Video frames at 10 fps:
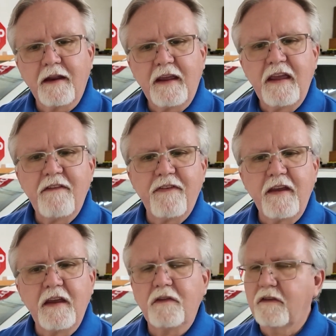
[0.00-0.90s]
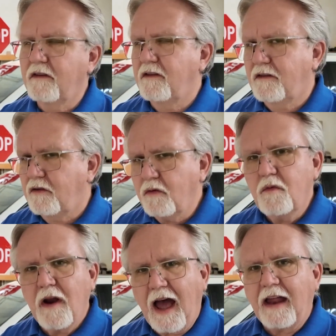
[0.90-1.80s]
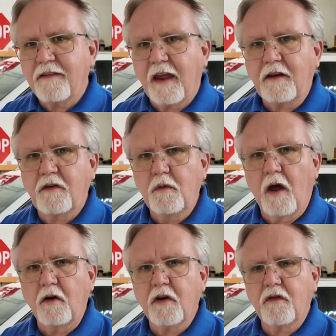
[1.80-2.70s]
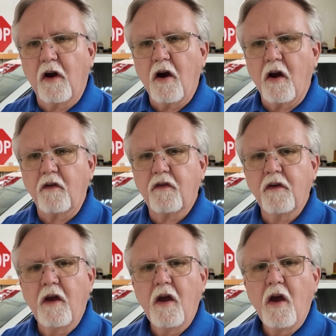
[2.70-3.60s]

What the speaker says: EVs do not take too long to charge.